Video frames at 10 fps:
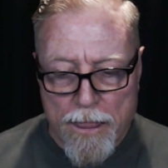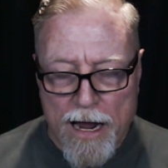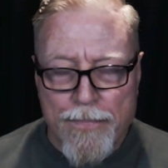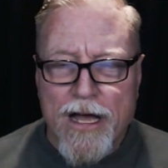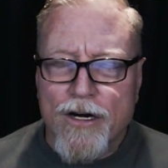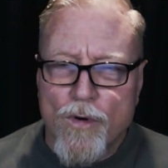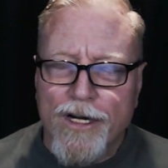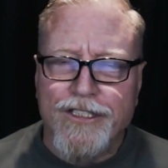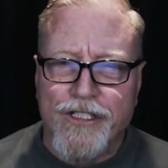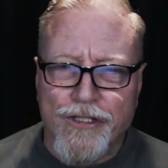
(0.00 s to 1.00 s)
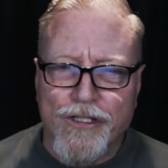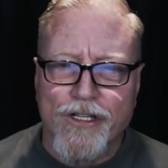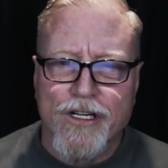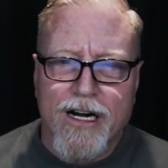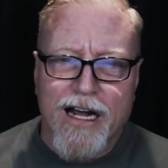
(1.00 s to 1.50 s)
not quite
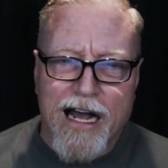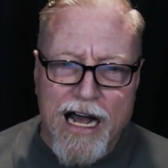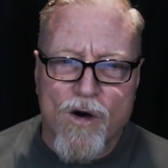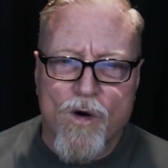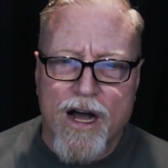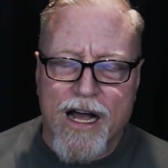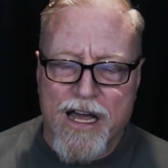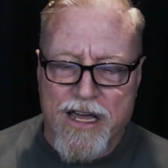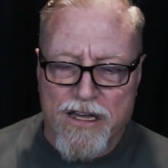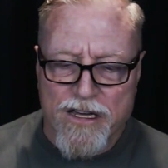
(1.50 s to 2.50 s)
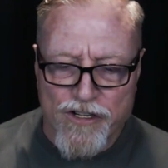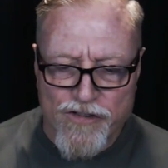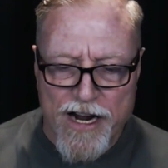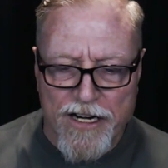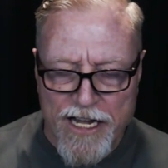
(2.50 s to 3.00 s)
sure how I
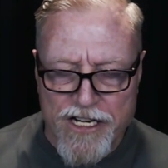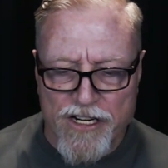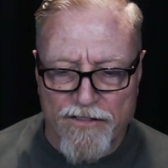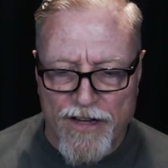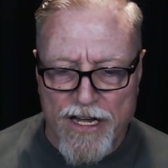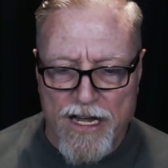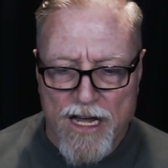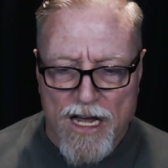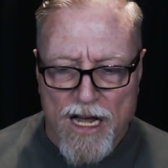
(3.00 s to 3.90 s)
contracted HIV.